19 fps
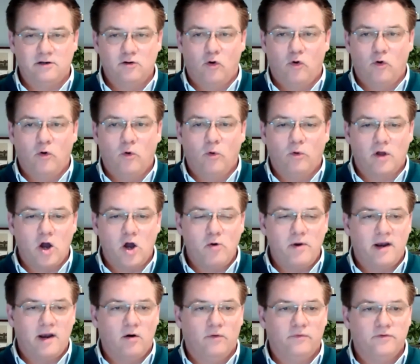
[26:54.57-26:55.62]
They're not all
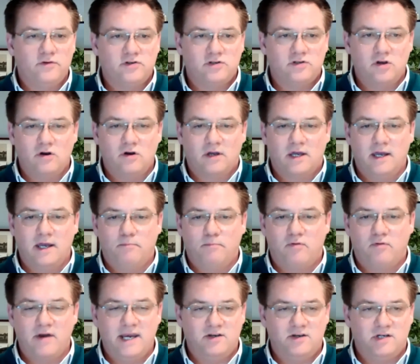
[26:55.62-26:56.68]
going on circuit
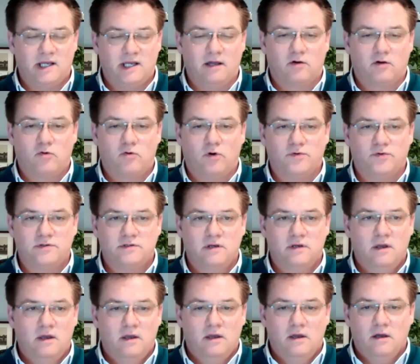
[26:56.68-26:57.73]
preaching across
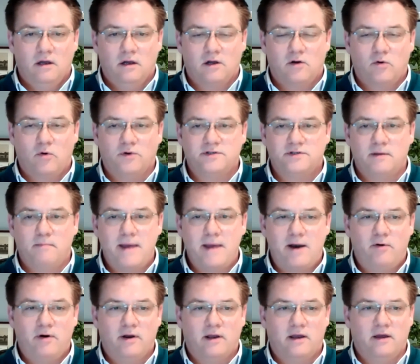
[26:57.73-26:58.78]
across
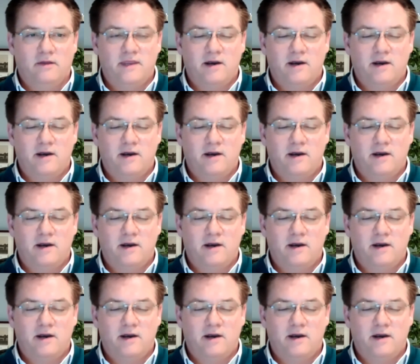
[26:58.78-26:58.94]
America.